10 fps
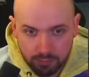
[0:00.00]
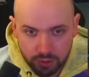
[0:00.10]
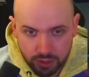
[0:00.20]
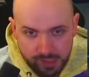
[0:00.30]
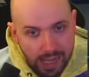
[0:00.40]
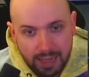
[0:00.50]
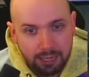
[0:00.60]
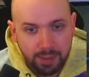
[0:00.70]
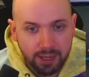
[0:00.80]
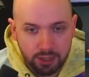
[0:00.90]
Just let
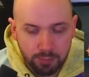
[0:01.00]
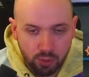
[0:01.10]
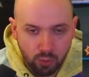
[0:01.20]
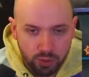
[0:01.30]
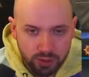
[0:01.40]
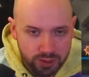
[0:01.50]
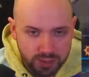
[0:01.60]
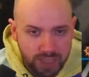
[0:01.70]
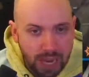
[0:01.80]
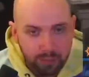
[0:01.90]
him hit the ball once,
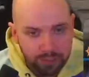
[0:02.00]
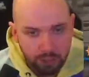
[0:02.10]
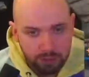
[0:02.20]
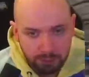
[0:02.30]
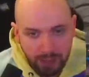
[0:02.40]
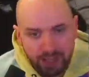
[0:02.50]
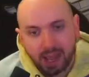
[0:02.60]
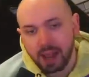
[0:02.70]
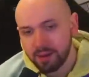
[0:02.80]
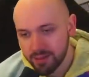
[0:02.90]
see how he's going to play it,
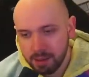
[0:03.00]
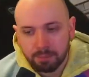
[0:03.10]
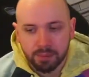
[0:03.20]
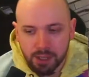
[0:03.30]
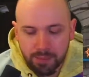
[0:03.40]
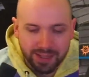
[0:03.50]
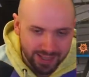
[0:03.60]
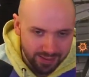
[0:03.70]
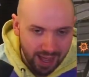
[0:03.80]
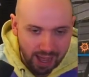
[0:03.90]
and then commit to
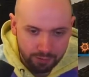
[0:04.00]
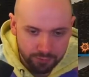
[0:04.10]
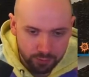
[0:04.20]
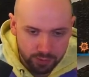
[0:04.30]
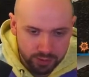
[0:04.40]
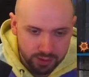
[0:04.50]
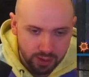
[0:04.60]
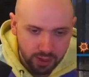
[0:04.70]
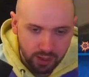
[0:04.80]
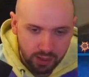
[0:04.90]
that afterwards.
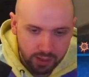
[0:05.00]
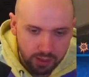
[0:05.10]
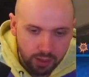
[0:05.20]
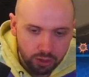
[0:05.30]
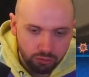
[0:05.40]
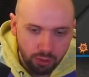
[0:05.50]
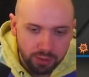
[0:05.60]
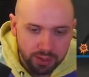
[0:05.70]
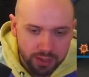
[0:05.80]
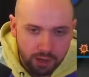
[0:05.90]
You're throwing
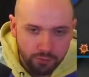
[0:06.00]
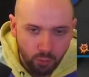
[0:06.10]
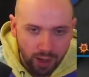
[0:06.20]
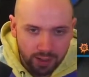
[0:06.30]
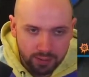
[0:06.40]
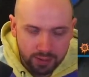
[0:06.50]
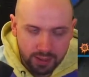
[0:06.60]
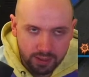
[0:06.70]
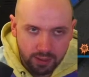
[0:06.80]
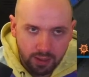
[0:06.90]
yourself away at
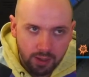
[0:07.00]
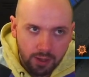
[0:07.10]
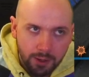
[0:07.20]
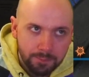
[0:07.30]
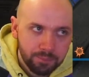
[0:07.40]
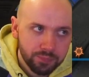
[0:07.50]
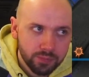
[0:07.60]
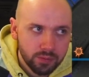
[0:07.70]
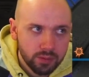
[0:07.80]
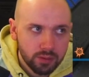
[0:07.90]
the
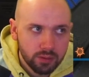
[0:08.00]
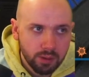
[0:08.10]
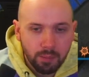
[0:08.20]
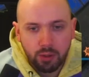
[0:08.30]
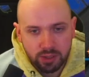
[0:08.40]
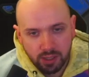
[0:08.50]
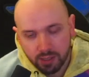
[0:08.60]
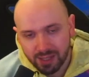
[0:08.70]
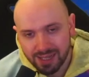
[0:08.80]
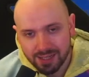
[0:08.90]
most
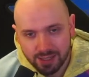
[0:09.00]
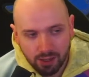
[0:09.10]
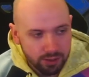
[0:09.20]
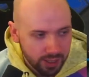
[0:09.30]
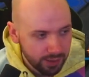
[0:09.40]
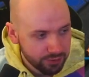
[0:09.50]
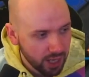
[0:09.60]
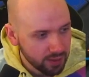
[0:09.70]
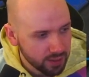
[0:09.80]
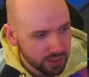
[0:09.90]
least likely of
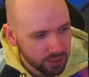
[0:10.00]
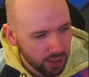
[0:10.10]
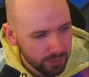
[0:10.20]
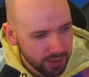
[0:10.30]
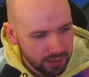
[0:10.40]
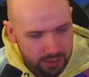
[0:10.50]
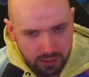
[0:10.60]
chances. Do you know what I mean?